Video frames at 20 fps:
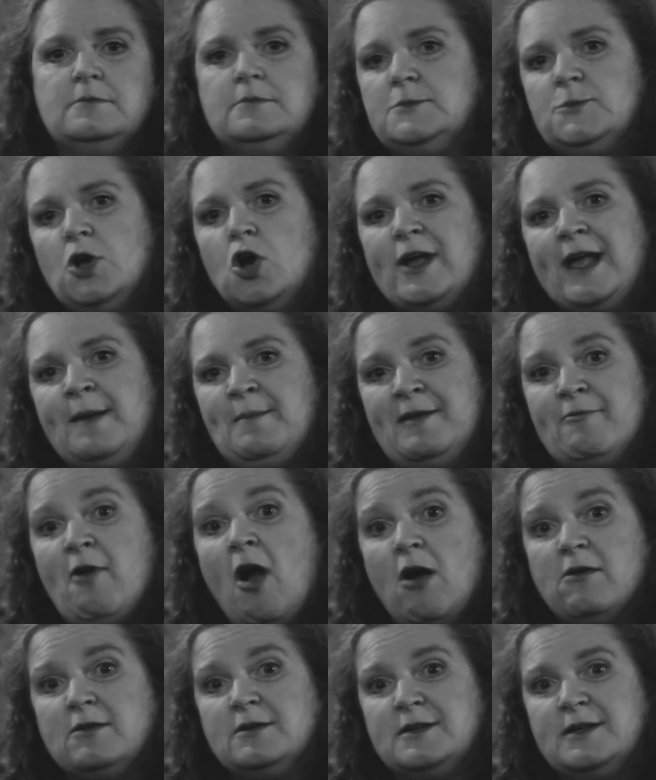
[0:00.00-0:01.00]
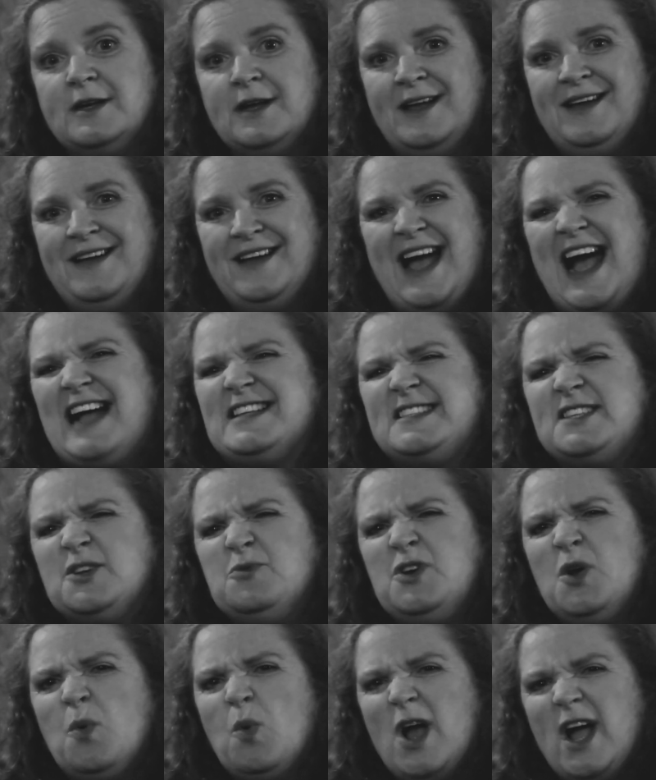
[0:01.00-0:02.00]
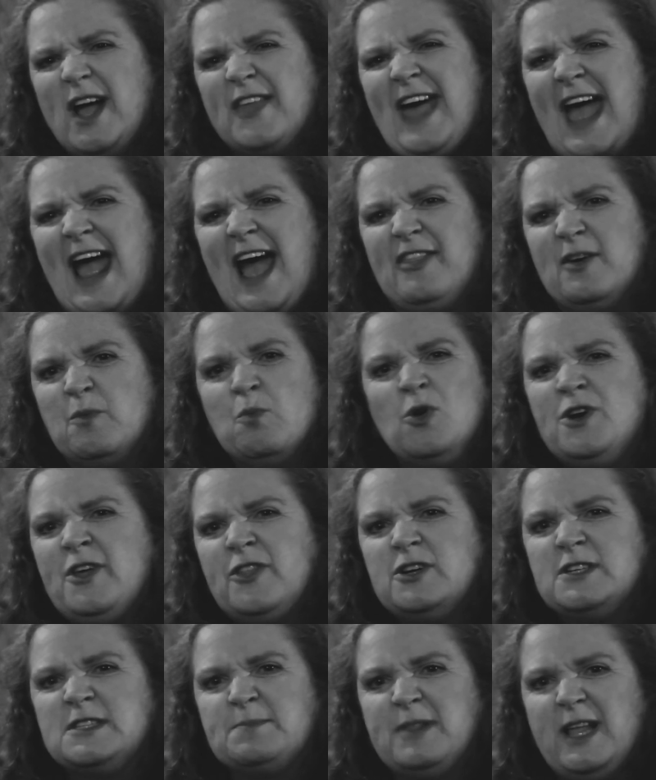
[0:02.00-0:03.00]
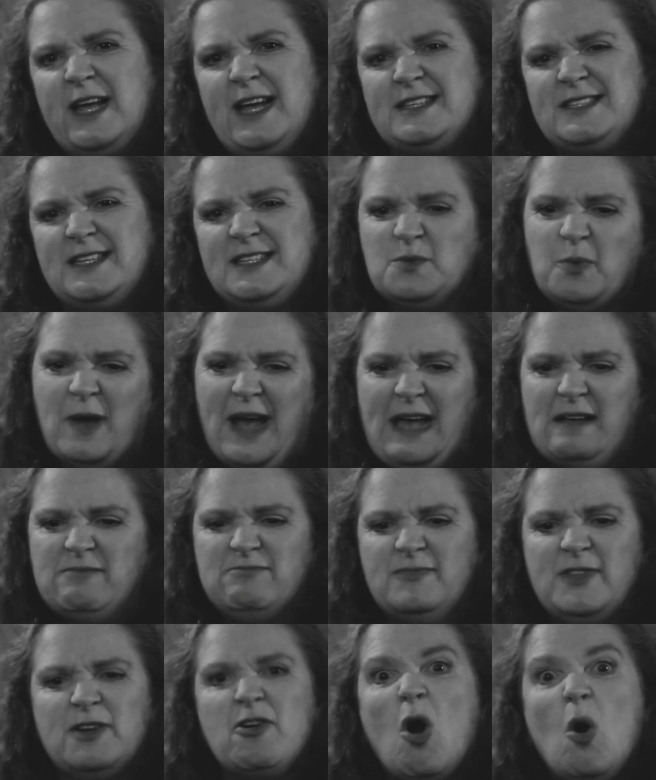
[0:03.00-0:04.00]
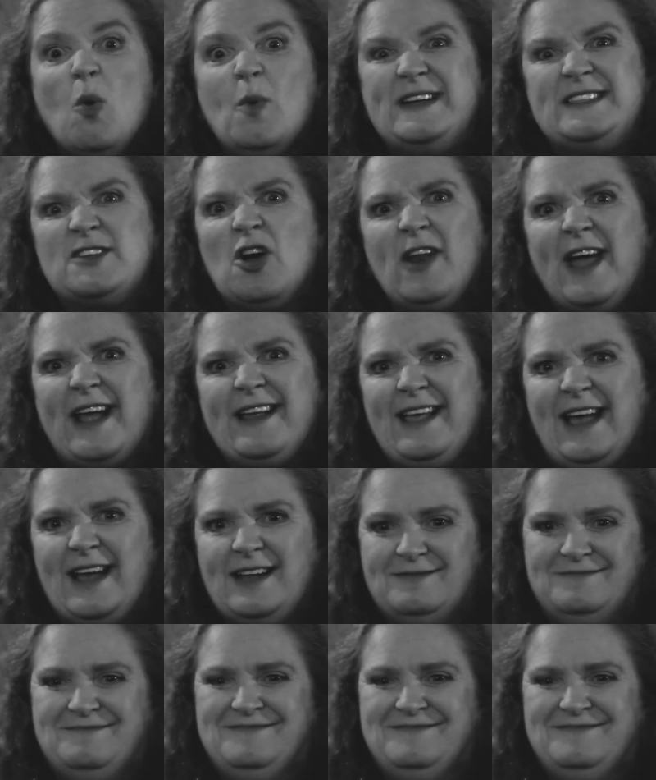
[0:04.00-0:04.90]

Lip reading: Don't get me wrong, I'd sooner work there than one of those places where they're always on at you.